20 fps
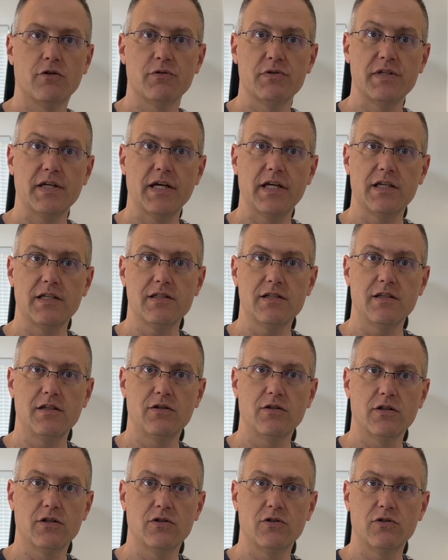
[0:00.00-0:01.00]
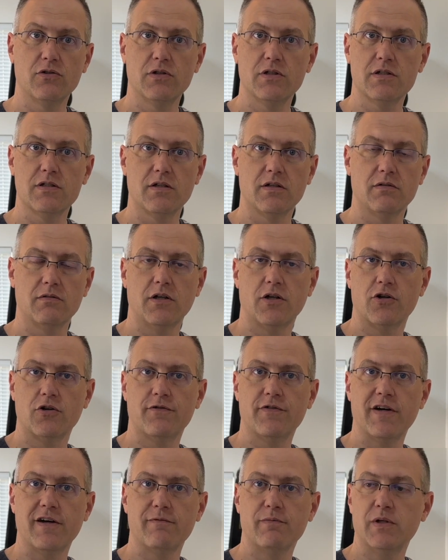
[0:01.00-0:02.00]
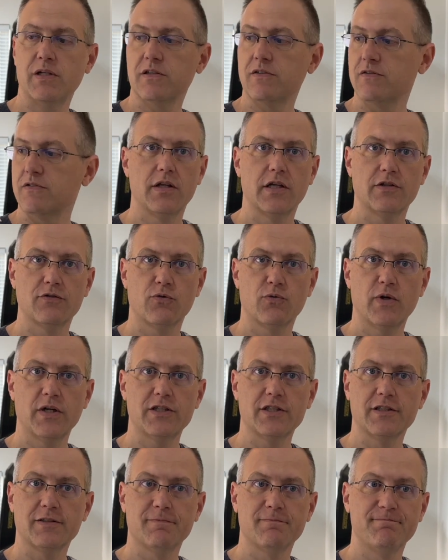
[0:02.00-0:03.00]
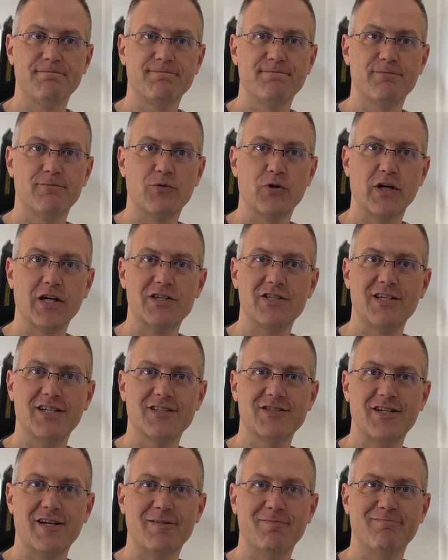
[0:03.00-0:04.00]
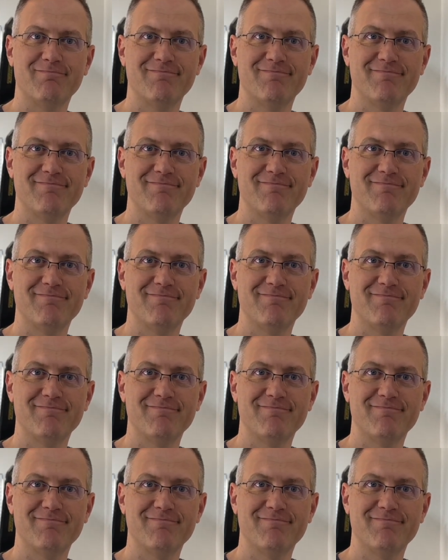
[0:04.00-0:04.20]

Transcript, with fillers: it was that easy. You can do this in under 5 minutes. Thanks for watching. We'll catch you next time.